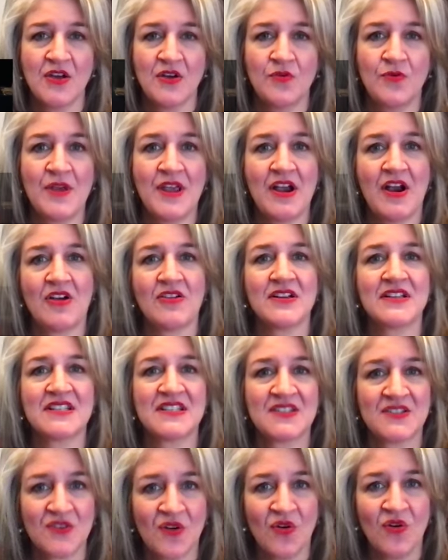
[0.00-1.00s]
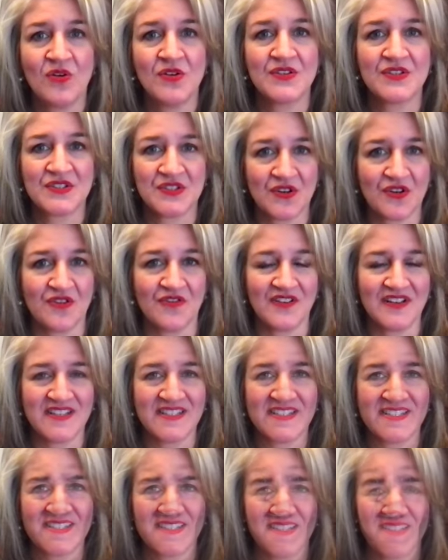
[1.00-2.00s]
We are a soul
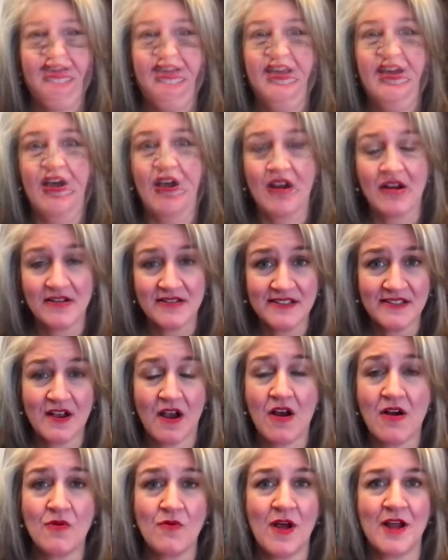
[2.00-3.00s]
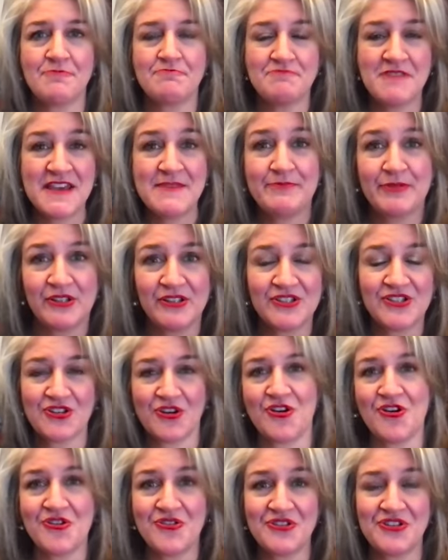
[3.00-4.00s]
service. The arts are what people
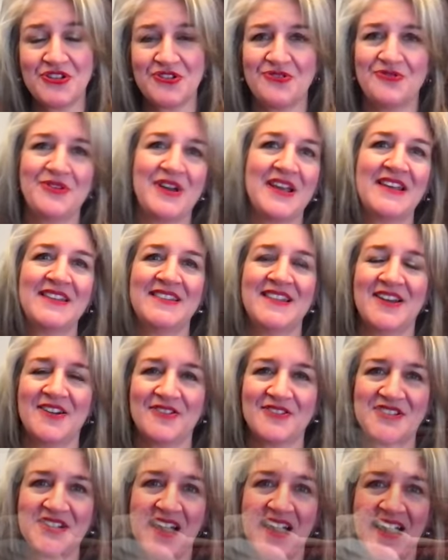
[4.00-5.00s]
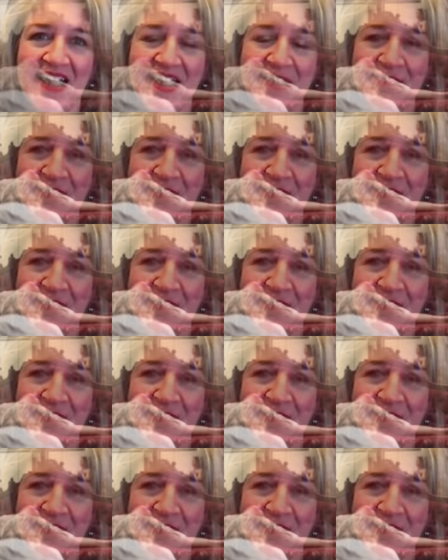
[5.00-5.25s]
turn to in their time